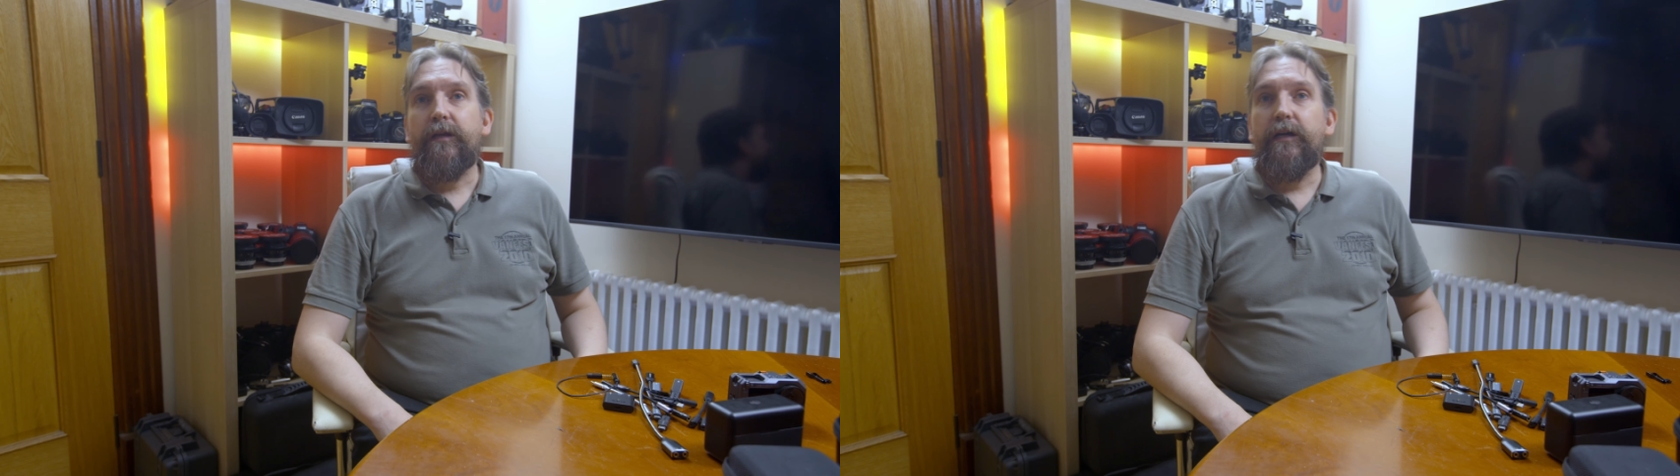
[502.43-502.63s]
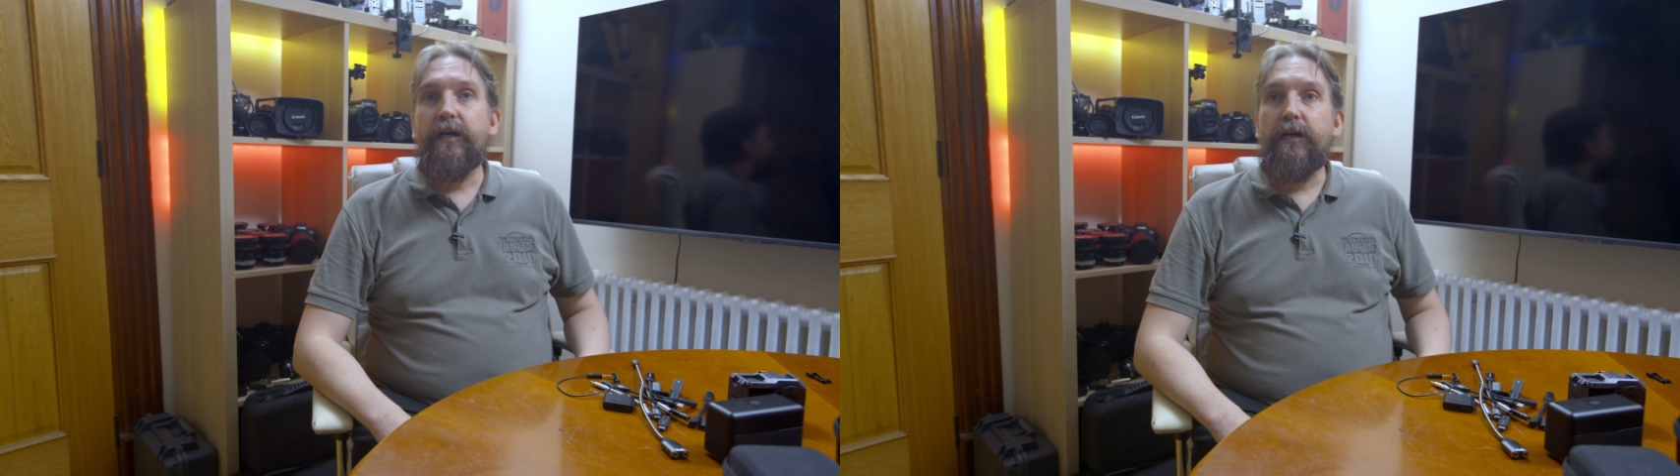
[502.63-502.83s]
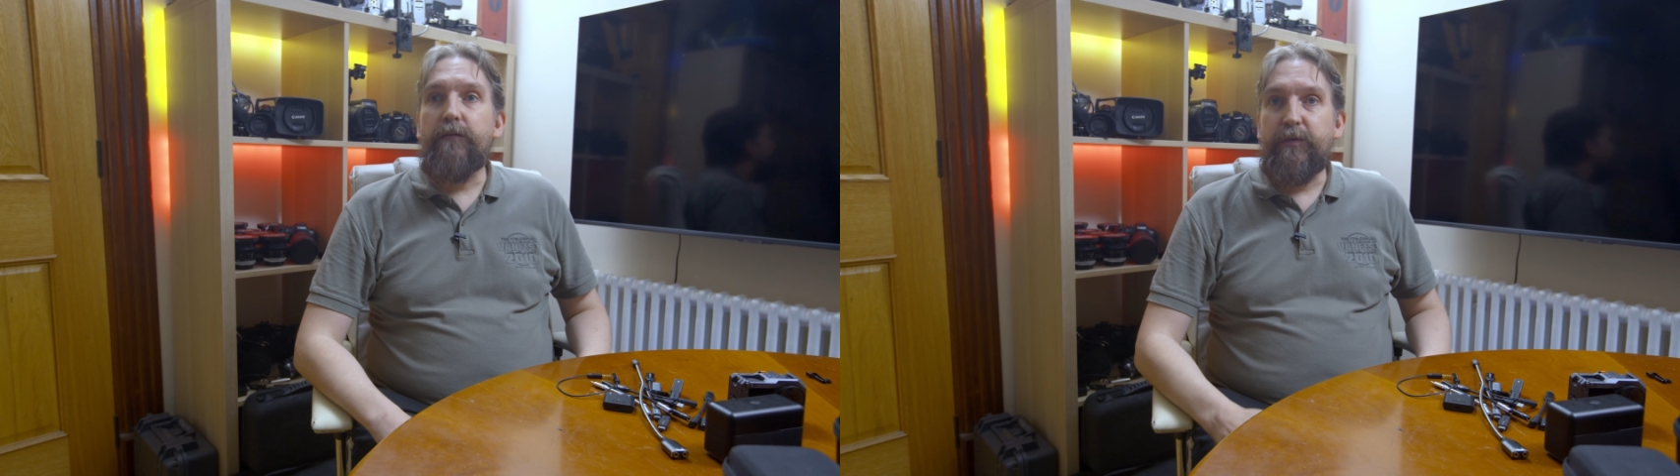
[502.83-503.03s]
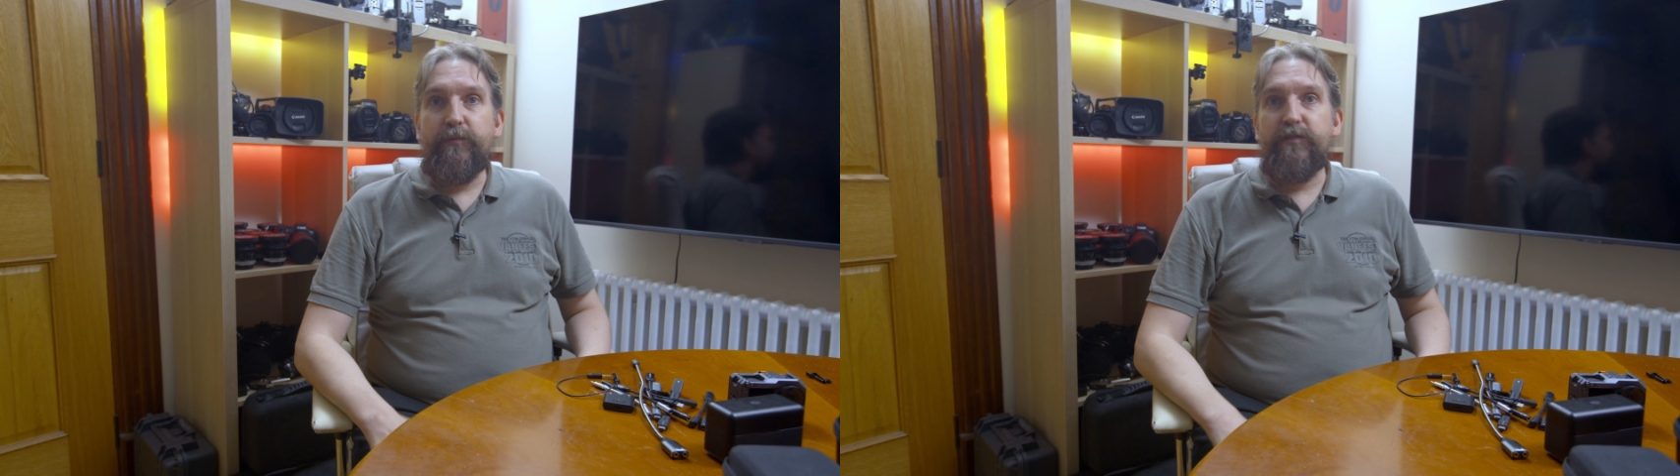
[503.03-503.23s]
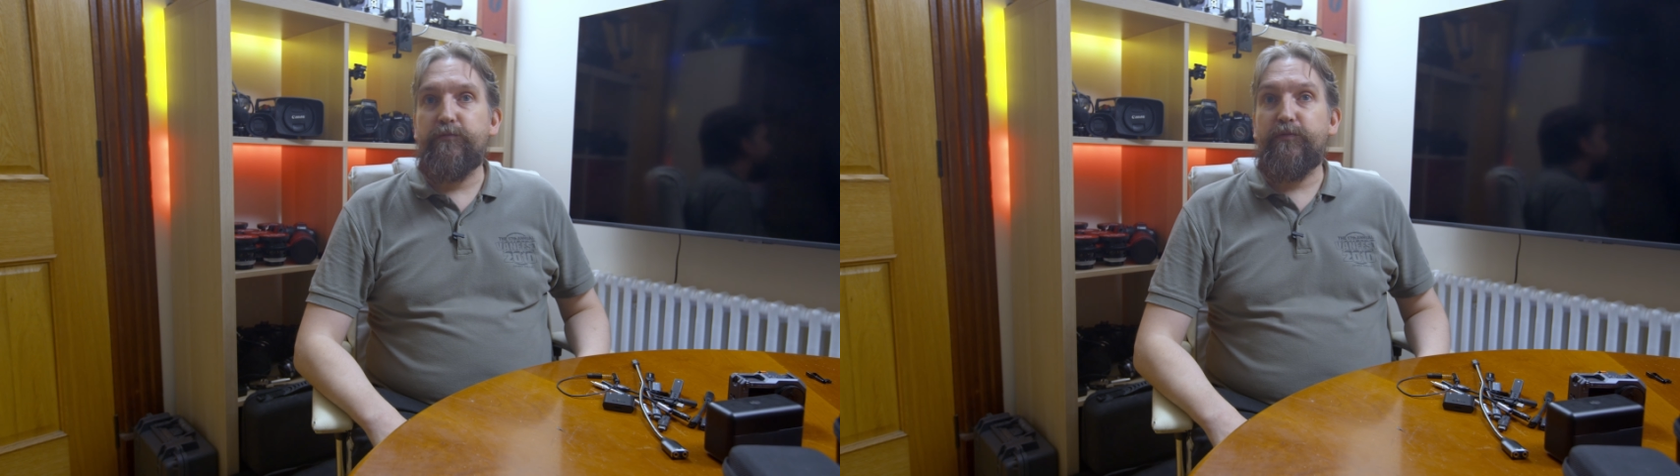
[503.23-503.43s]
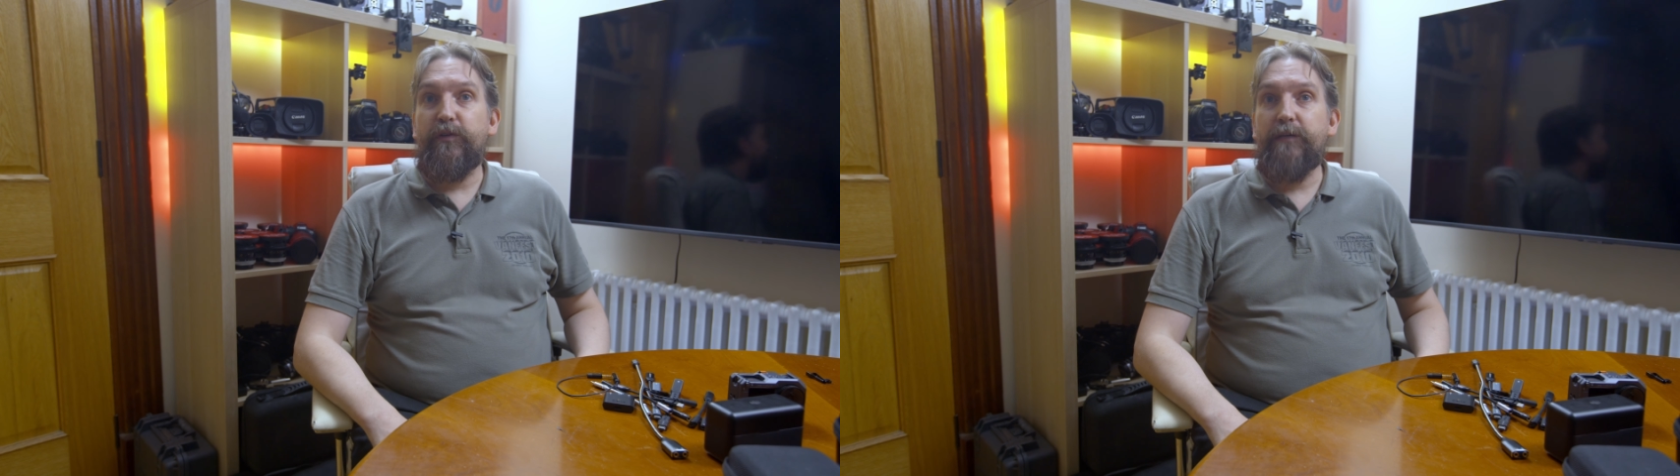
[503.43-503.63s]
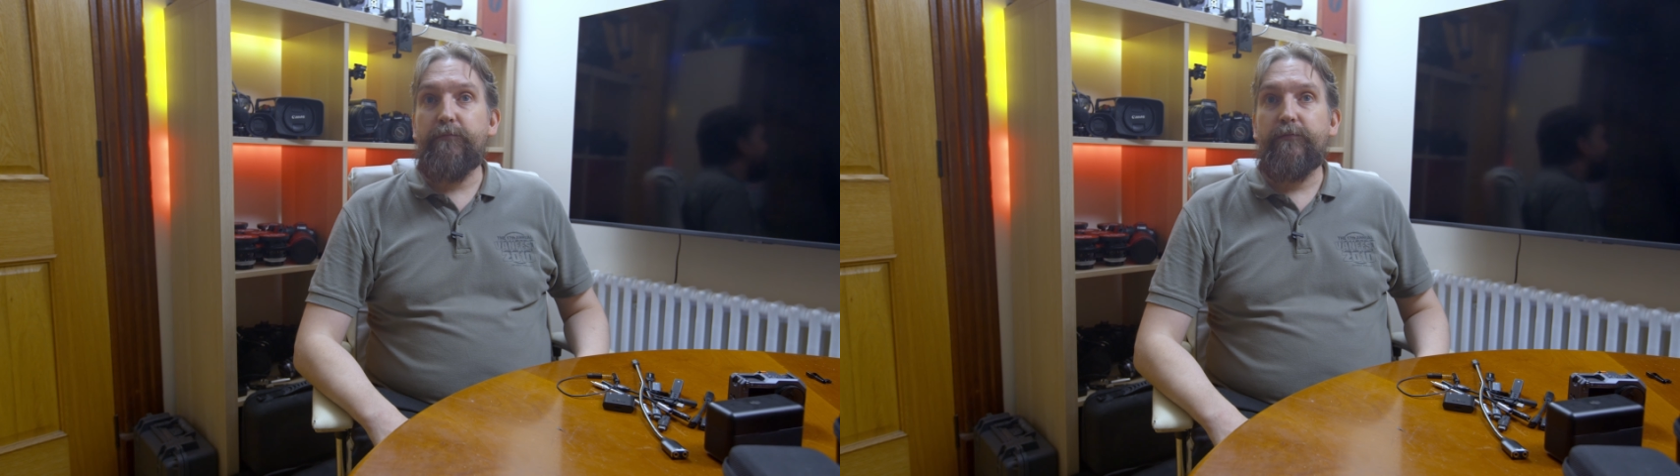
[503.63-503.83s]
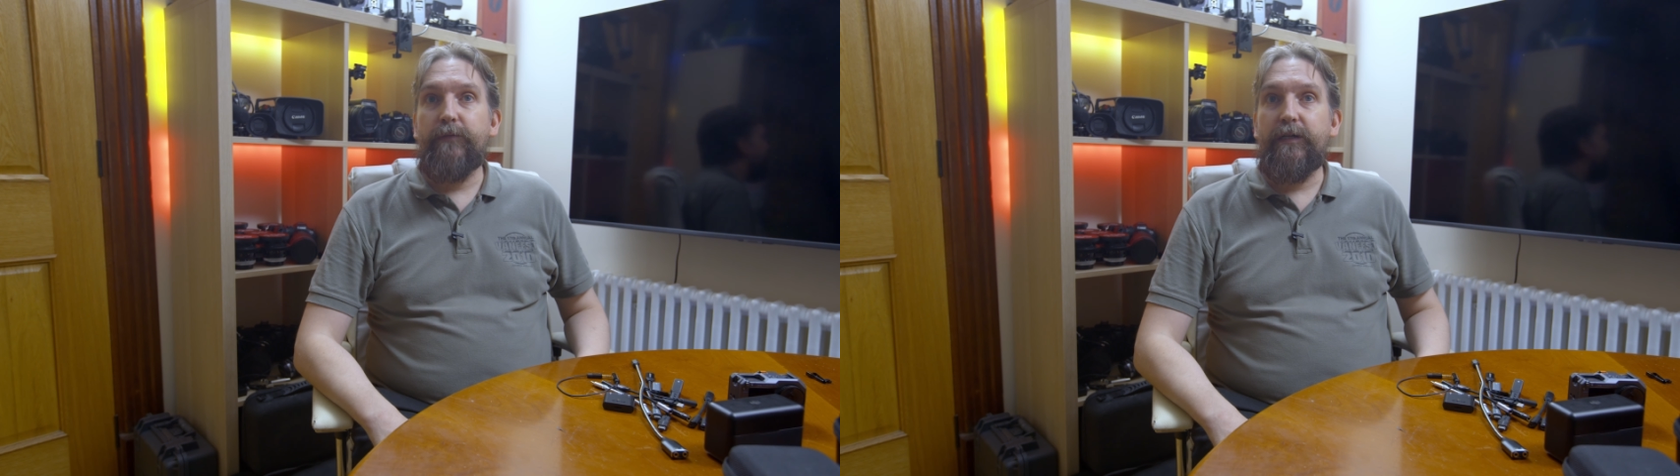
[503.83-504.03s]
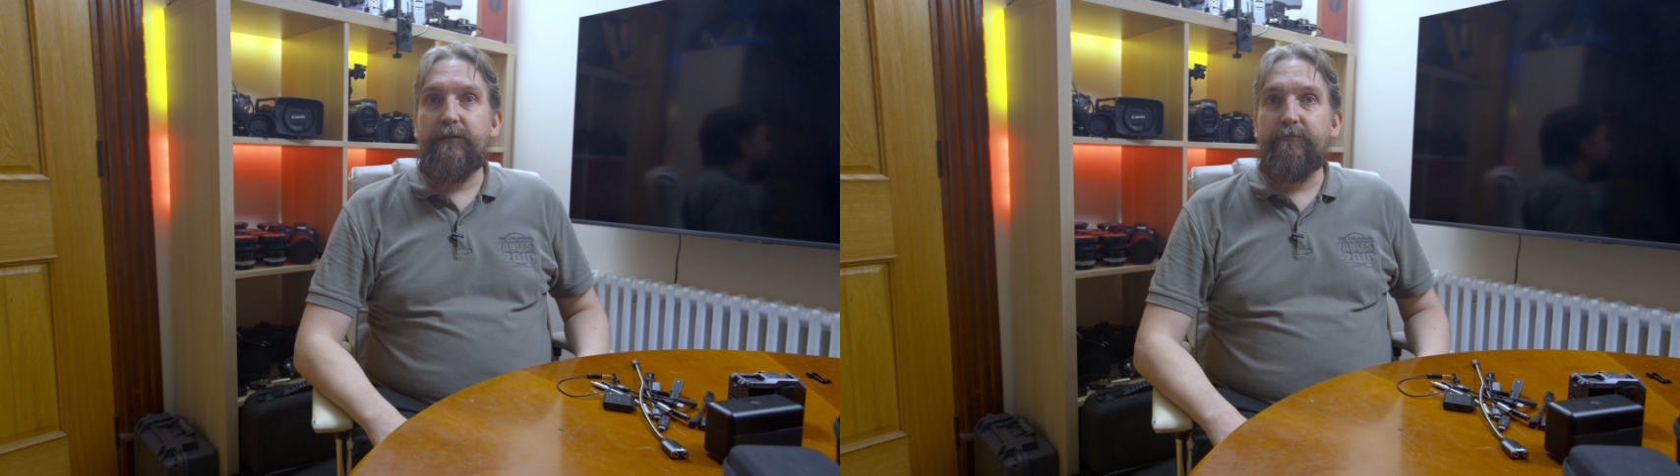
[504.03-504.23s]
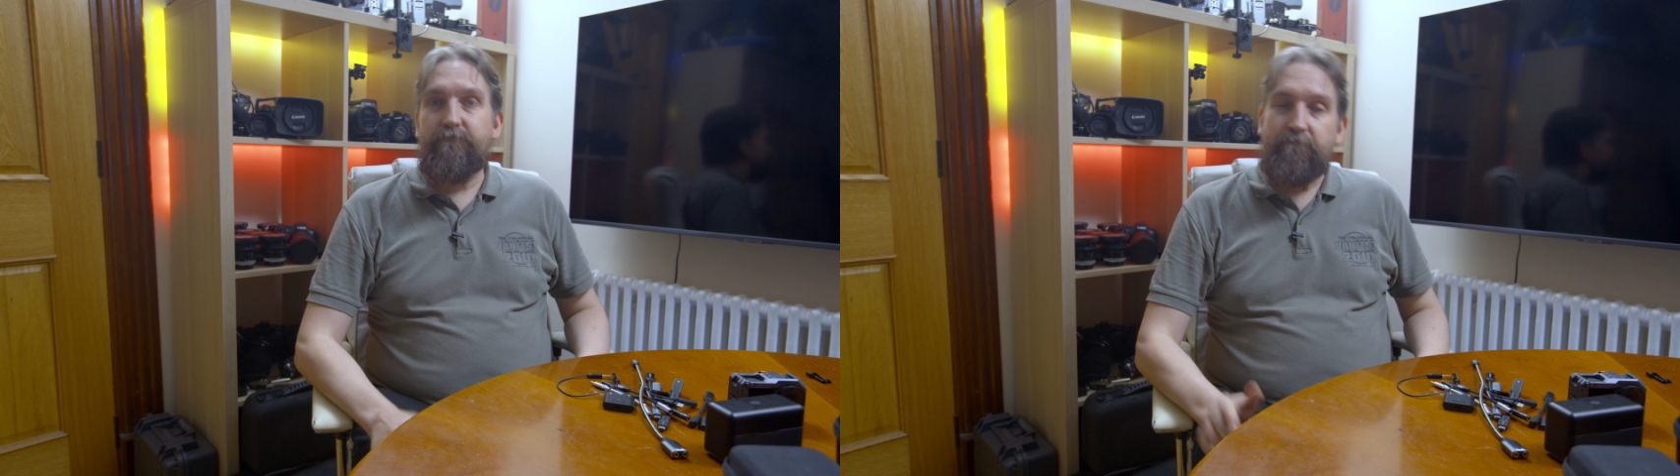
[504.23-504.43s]
maybe subscribe,
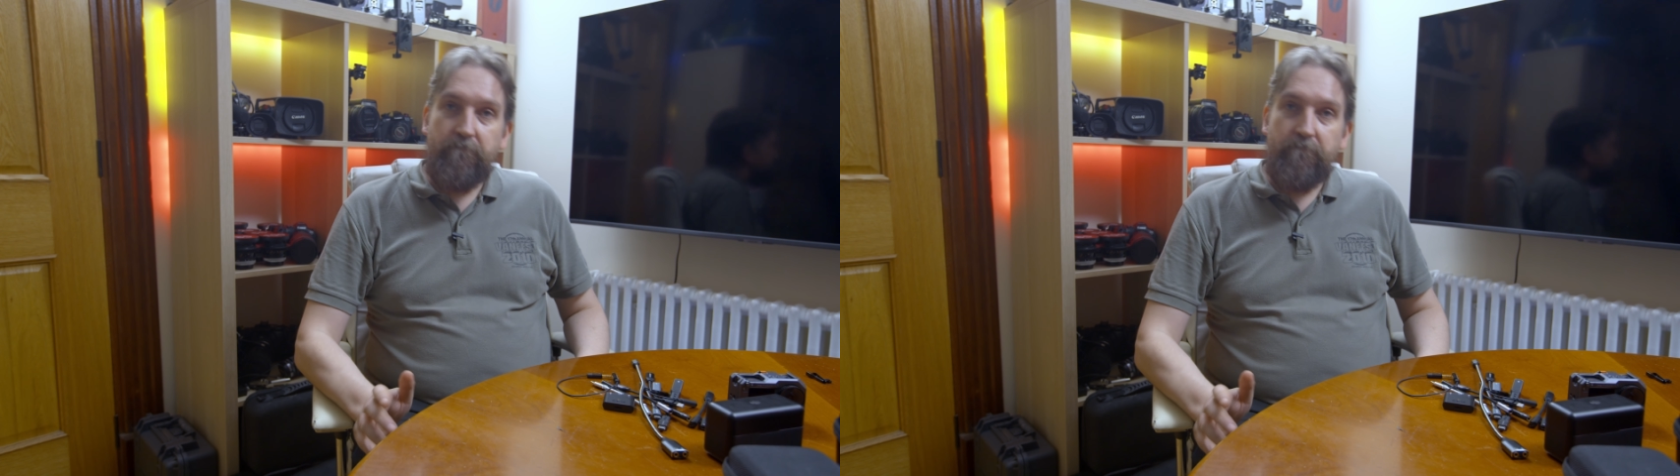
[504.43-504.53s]
and